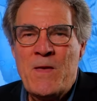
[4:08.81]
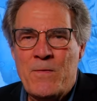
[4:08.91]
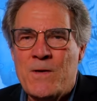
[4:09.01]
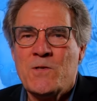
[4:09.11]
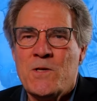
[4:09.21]

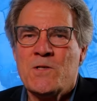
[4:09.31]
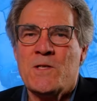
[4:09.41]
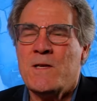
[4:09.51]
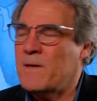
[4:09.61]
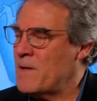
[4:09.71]
This is
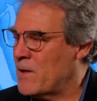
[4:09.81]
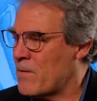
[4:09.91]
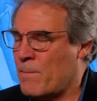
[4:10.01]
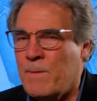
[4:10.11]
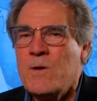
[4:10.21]
the, you know,
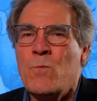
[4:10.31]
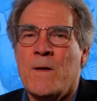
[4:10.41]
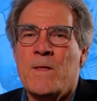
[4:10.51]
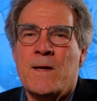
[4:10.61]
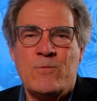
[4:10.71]
the big
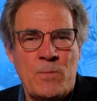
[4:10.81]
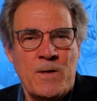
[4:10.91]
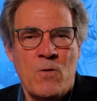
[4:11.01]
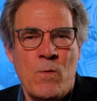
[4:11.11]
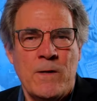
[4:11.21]
one that
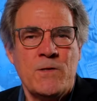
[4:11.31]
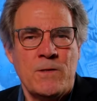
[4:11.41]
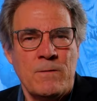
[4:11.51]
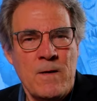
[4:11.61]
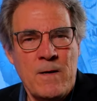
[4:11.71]
everybody wants
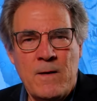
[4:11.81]
and